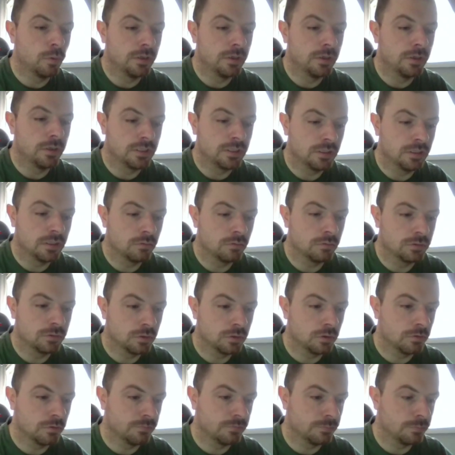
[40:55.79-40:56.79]
You know,
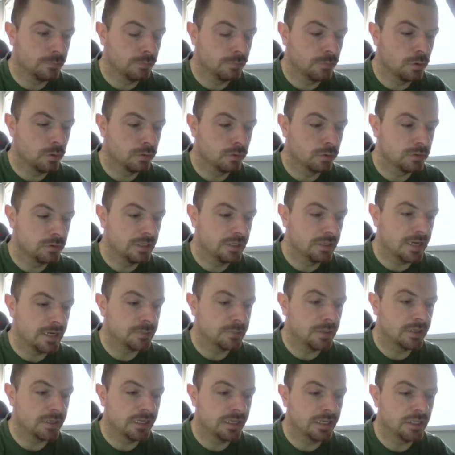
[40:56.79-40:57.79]
sort of most of the
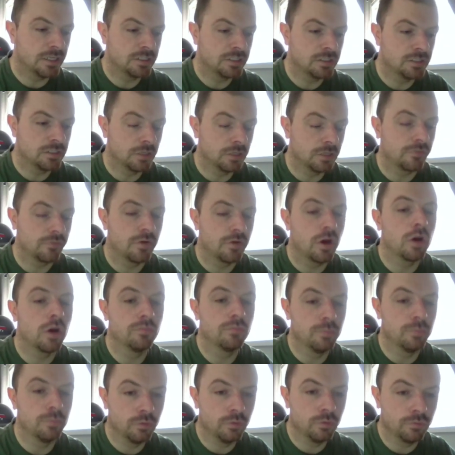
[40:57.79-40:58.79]
expectations I've got
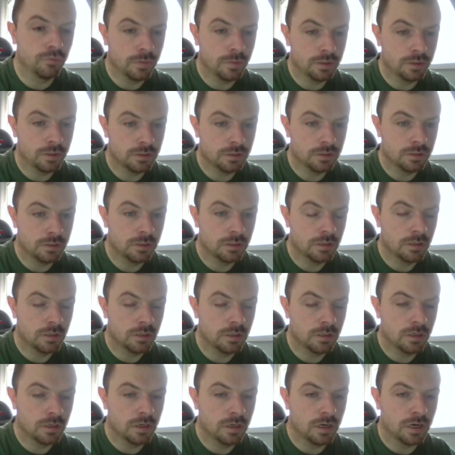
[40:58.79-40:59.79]
of movement
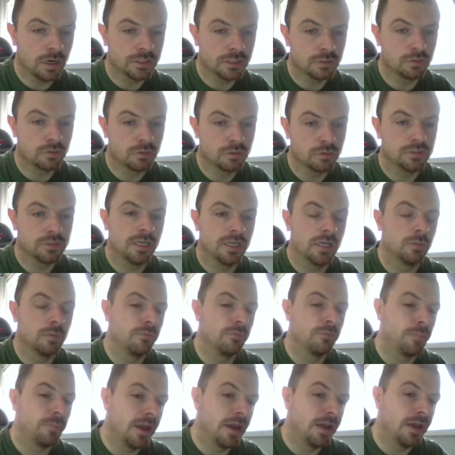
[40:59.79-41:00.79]
associated
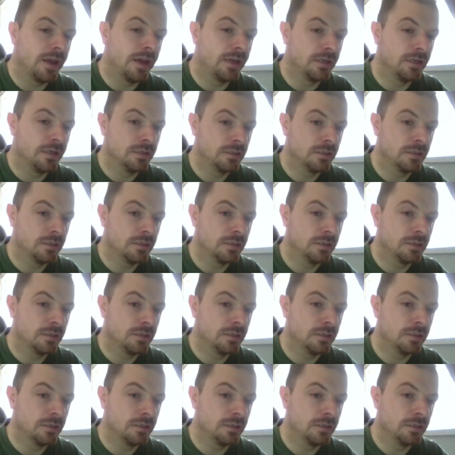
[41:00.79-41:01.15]
with pain.